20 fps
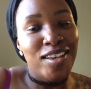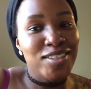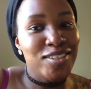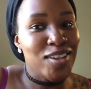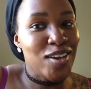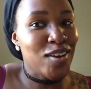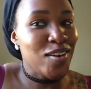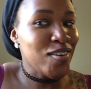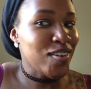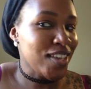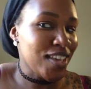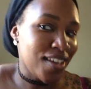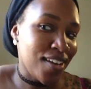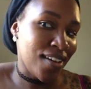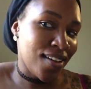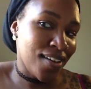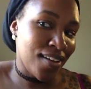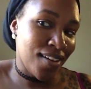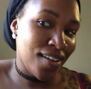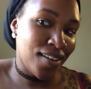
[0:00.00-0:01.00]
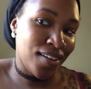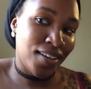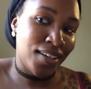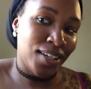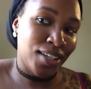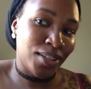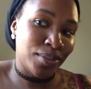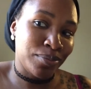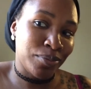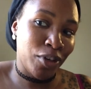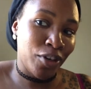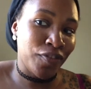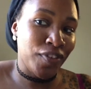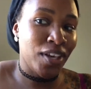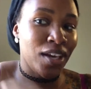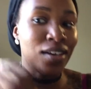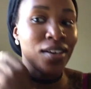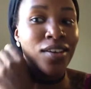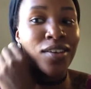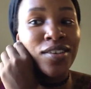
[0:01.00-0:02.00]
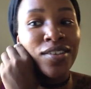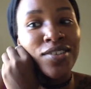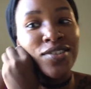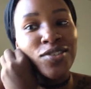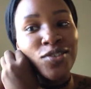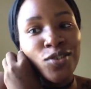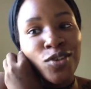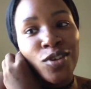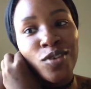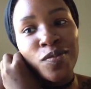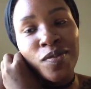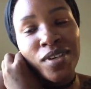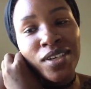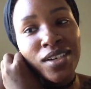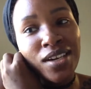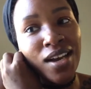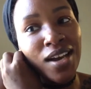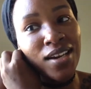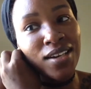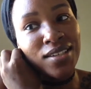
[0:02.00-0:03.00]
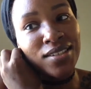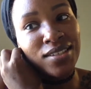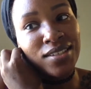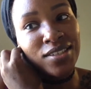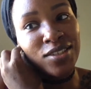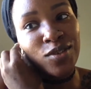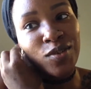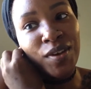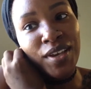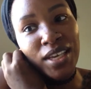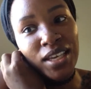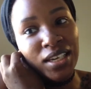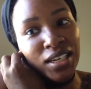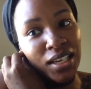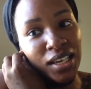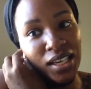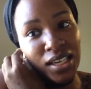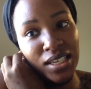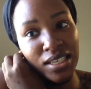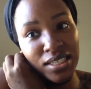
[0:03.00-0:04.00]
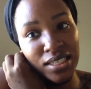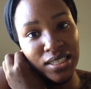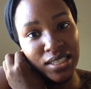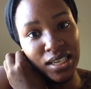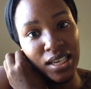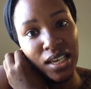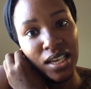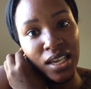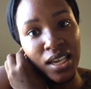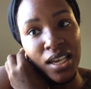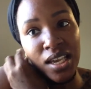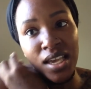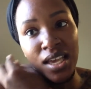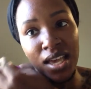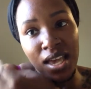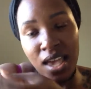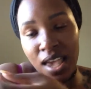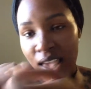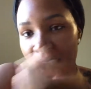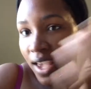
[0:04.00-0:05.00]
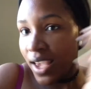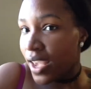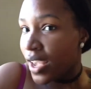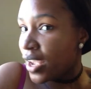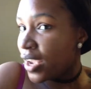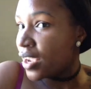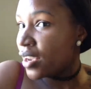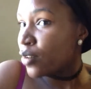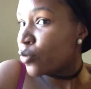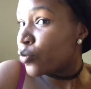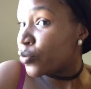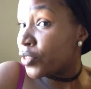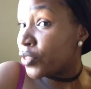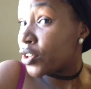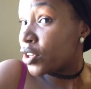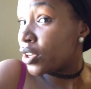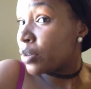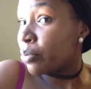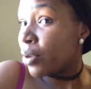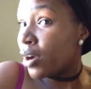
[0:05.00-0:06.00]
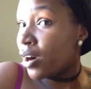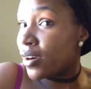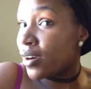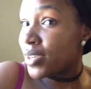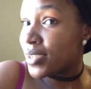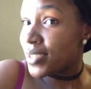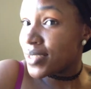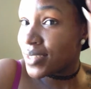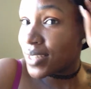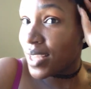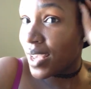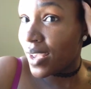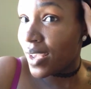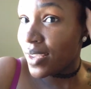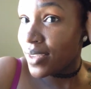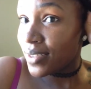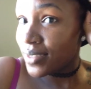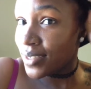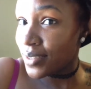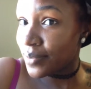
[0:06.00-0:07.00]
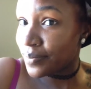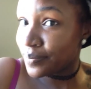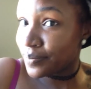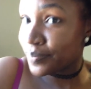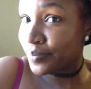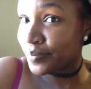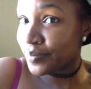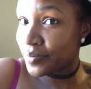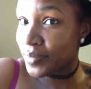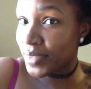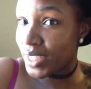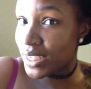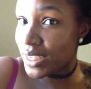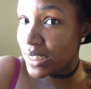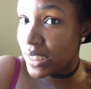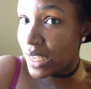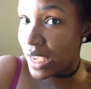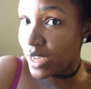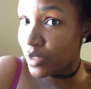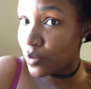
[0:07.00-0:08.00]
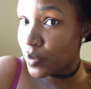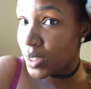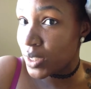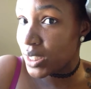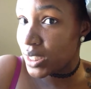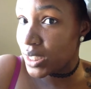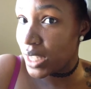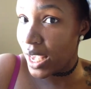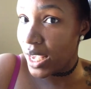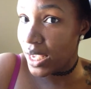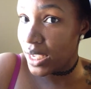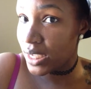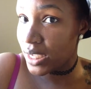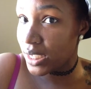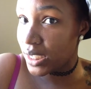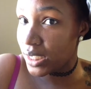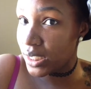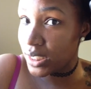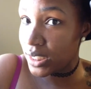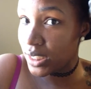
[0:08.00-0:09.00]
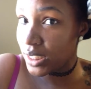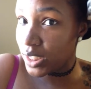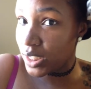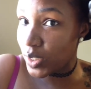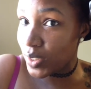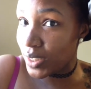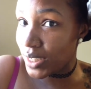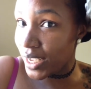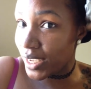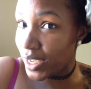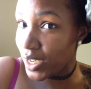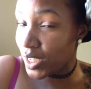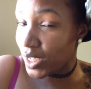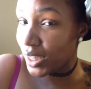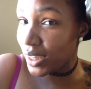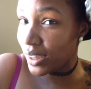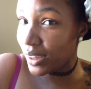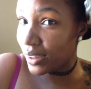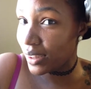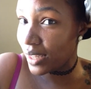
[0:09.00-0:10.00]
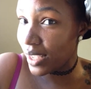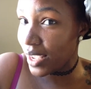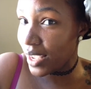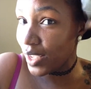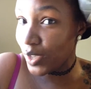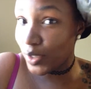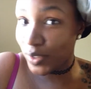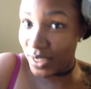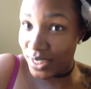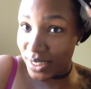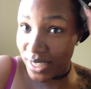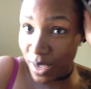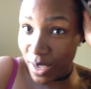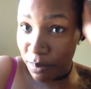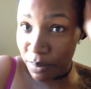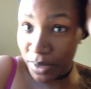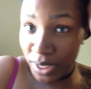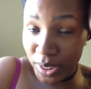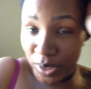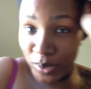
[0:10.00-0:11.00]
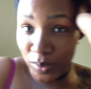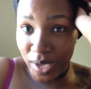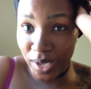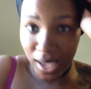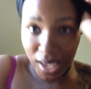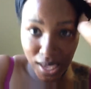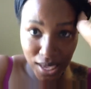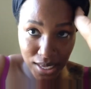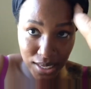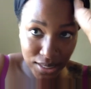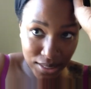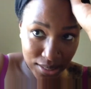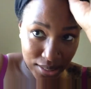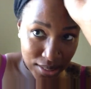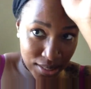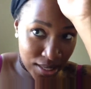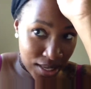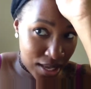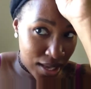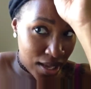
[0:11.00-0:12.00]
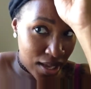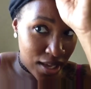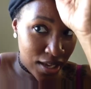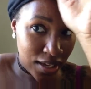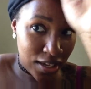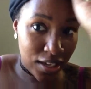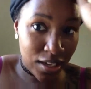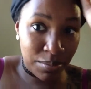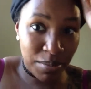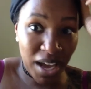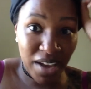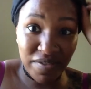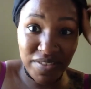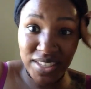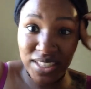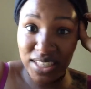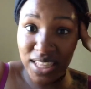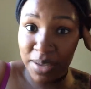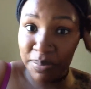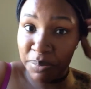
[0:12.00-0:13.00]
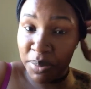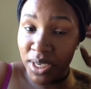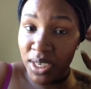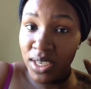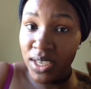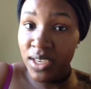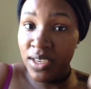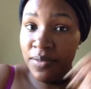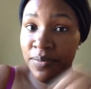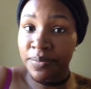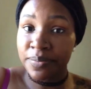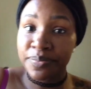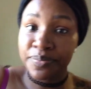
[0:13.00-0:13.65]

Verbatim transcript: so yeah um or if you gotta go to the store or whatnot this is quick and easy and the good part is that it's lined with satin so it's like you're laying on a satin pillowcase um, I've slept in it